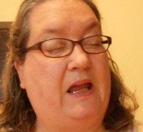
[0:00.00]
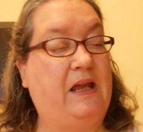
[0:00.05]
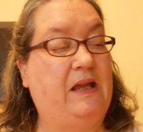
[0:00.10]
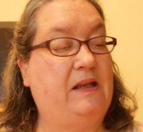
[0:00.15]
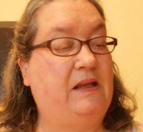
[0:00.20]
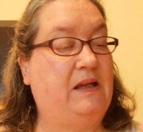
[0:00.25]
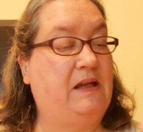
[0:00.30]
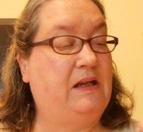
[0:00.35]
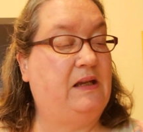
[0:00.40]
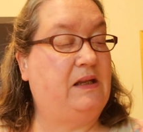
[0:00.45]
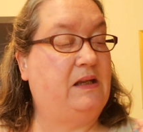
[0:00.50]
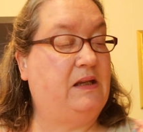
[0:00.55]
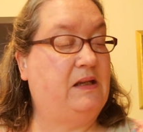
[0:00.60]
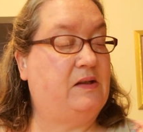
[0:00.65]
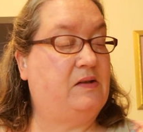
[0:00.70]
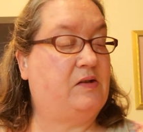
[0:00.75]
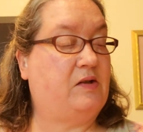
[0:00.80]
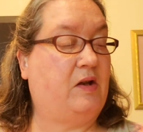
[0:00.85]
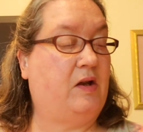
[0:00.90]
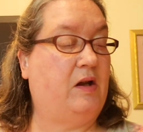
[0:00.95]
And it
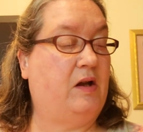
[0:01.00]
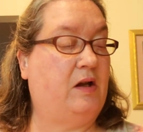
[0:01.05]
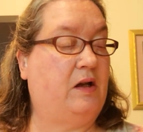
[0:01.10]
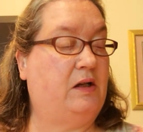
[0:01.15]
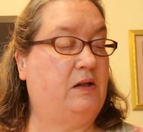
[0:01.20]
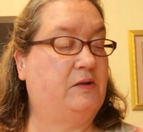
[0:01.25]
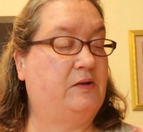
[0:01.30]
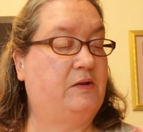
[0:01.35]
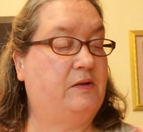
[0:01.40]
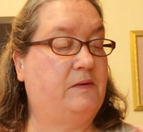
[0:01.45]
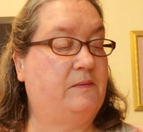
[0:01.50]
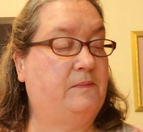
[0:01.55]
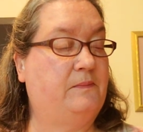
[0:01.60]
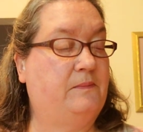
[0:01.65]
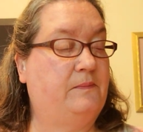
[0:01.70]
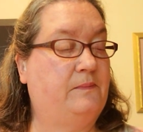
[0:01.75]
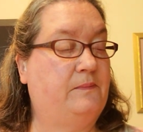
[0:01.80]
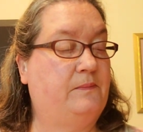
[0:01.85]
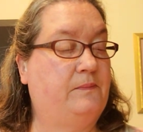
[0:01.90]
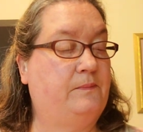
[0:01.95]
is called
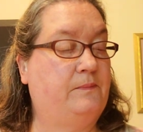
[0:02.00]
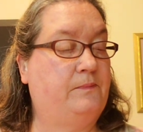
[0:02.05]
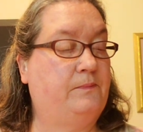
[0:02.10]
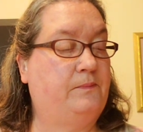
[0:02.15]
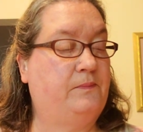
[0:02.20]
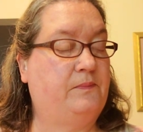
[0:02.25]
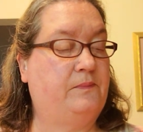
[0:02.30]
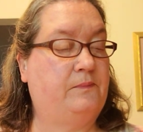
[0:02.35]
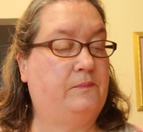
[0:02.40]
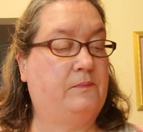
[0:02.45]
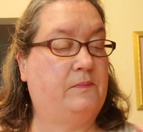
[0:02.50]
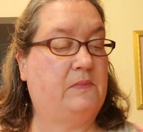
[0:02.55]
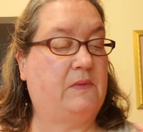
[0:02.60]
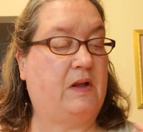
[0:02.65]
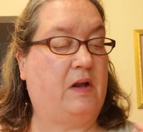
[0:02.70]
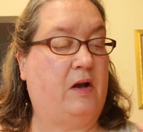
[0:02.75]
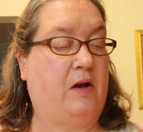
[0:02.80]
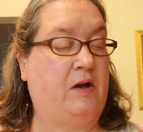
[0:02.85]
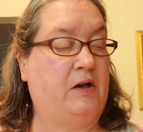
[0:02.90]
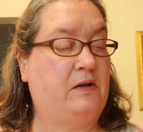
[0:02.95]

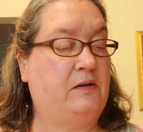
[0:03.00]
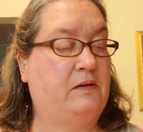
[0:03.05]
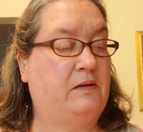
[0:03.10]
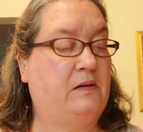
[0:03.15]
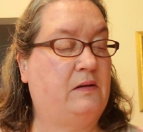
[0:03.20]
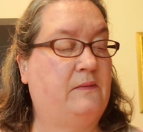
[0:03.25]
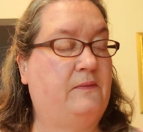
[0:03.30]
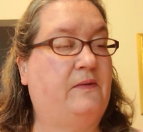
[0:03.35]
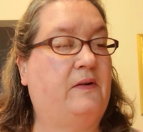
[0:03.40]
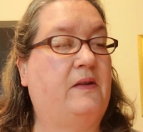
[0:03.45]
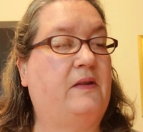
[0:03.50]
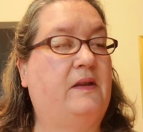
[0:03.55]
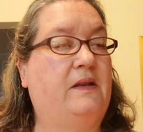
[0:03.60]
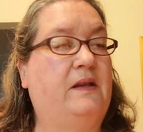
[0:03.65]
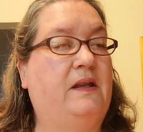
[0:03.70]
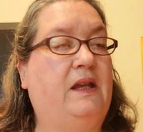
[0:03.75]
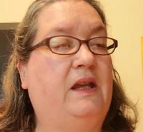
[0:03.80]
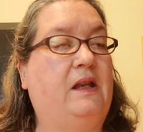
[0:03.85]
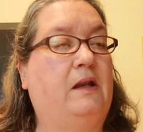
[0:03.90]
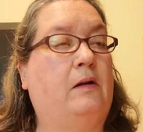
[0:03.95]
Art for the
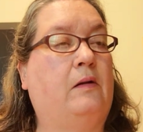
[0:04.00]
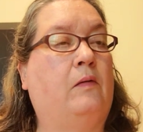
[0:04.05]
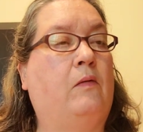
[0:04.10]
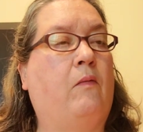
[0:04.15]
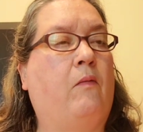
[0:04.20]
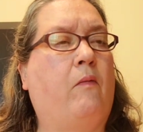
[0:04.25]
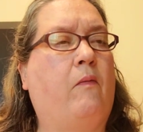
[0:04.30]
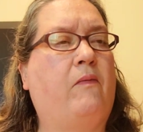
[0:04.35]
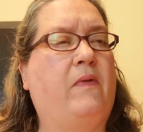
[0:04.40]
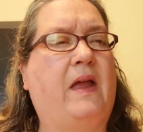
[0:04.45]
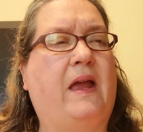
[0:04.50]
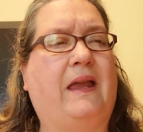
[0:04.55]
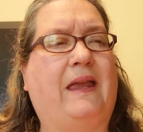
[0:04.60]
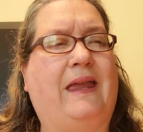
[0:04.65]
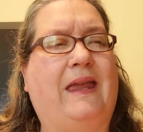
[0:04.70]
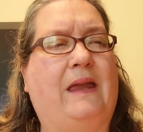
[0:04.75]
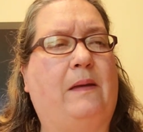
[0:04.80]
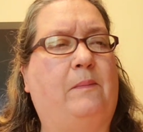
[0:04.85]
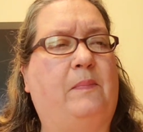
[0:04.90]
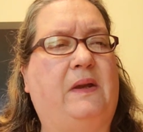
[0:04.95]
Needle. That
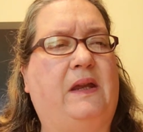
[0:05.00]
can't